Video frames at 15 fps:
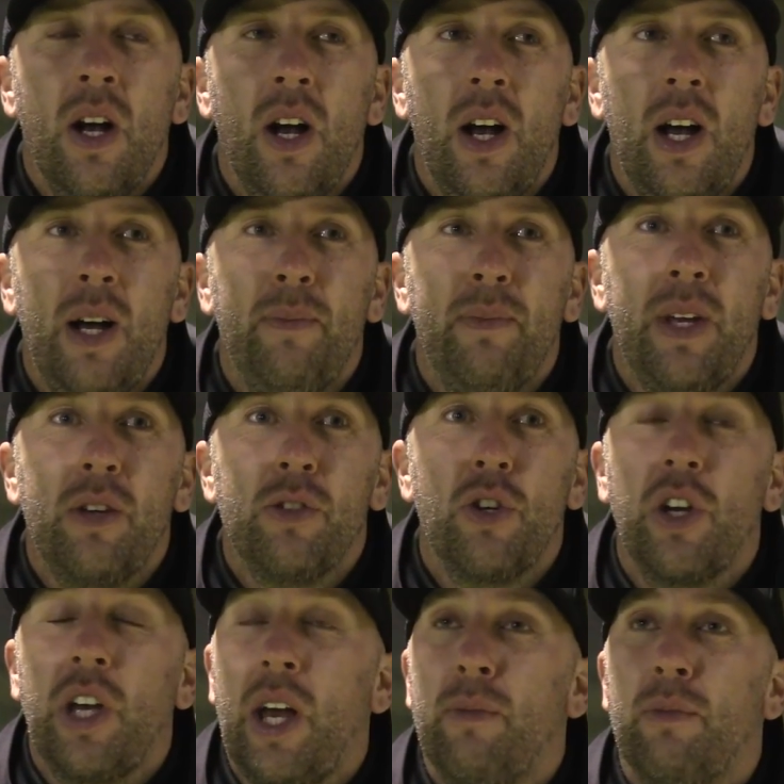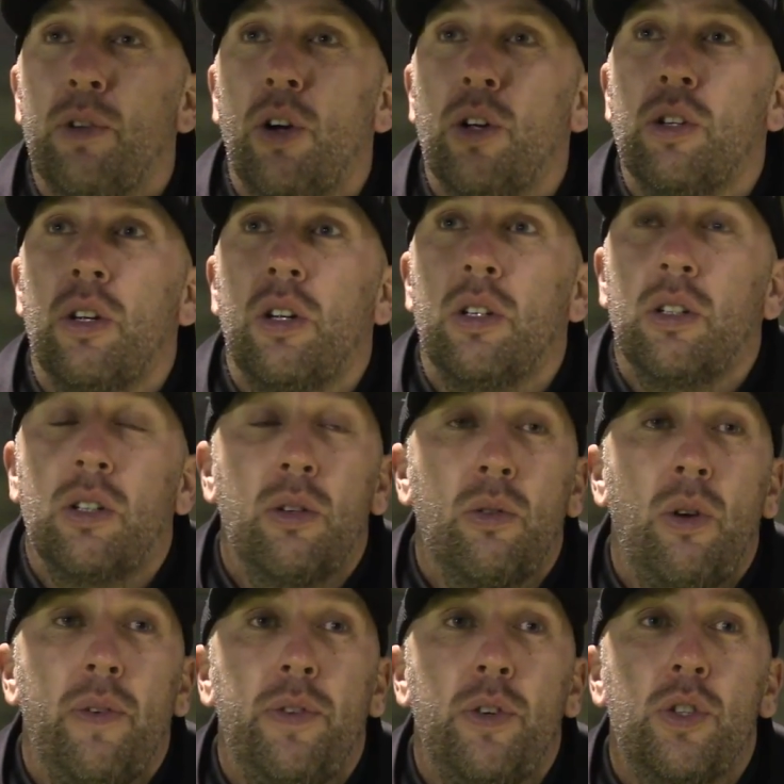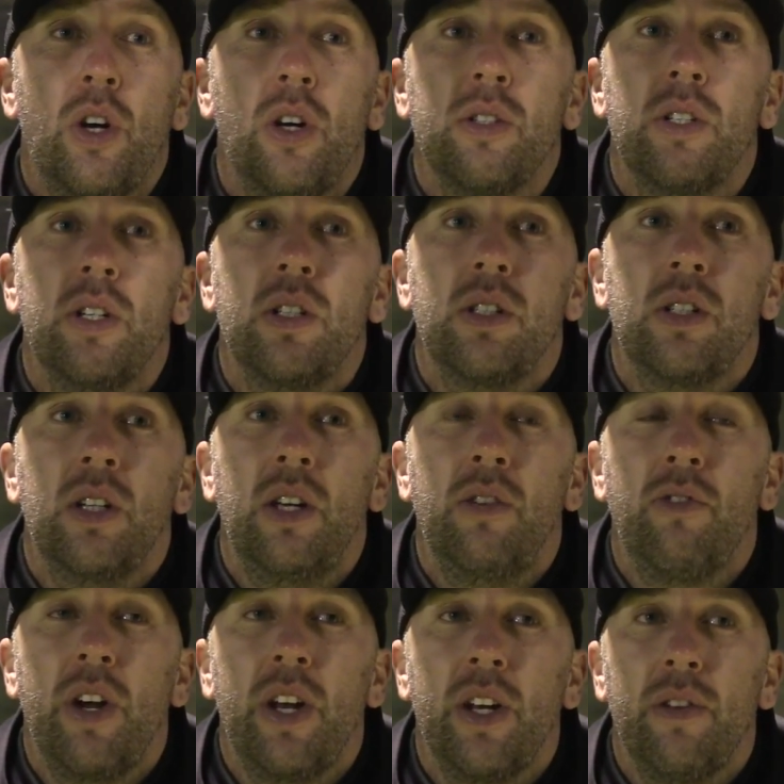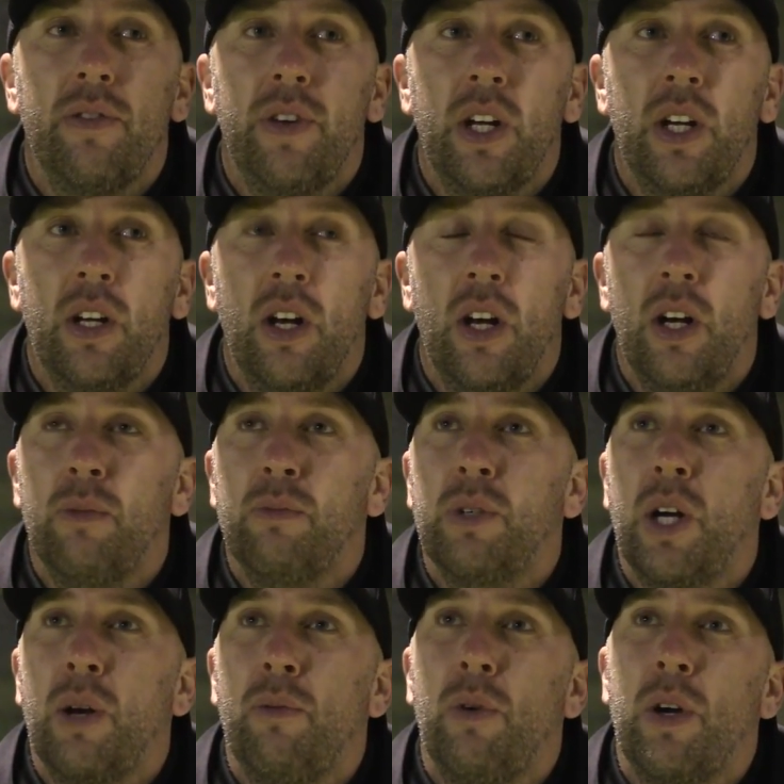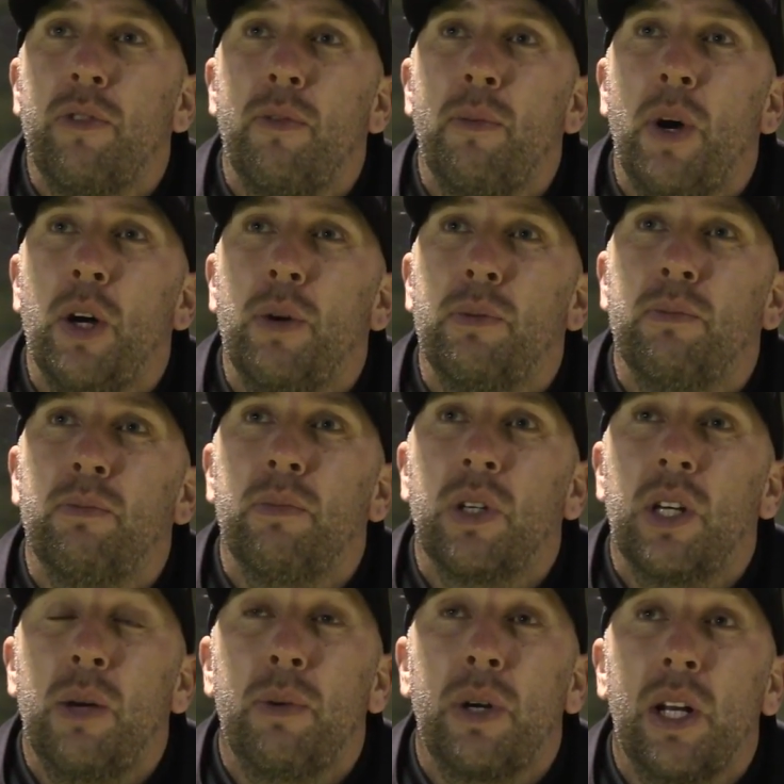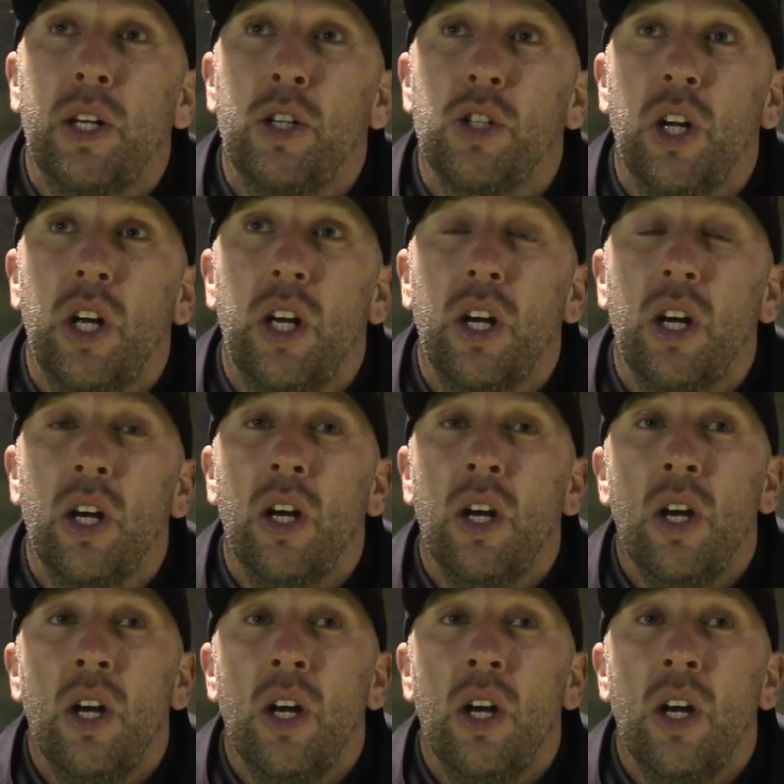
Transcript: Yeah, it's a good game. Quite a few chances either end. I think you come away from home, keep a clean sheet.